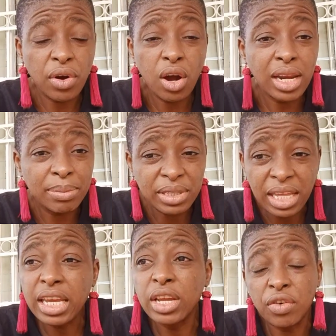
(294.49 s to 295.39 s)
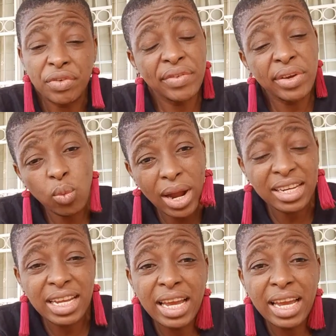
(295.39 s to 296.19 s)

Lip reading: All I'm thinking of, even while there,